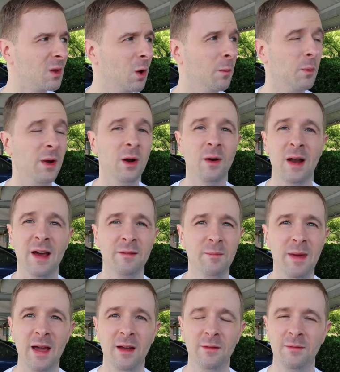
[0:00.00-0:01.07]
hope we don't
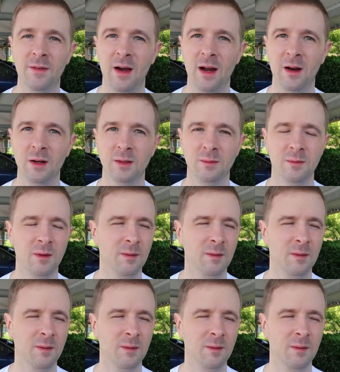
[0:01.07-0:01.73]
have bad fires